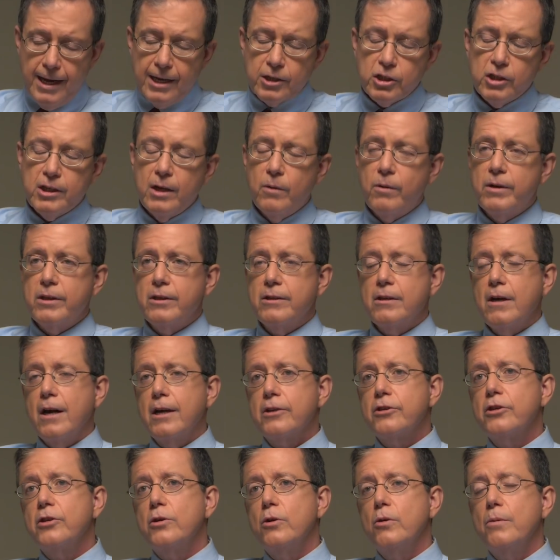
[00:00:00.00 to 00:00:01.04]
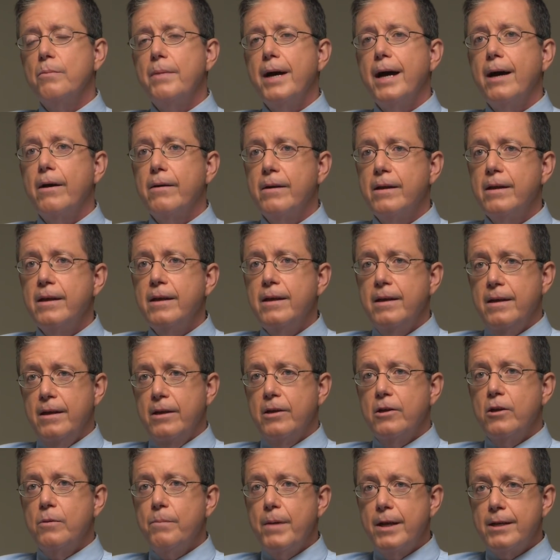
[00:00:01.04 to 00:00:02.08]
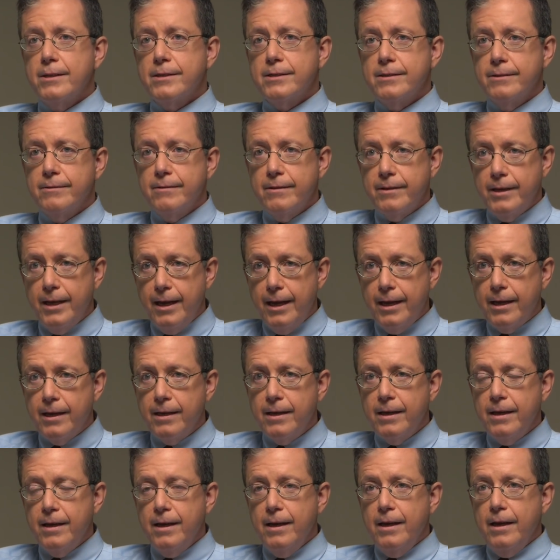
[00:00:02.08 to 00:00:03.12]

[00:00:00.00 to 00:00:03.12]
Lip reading: Actually, I wanted to talk to you about your medicine today.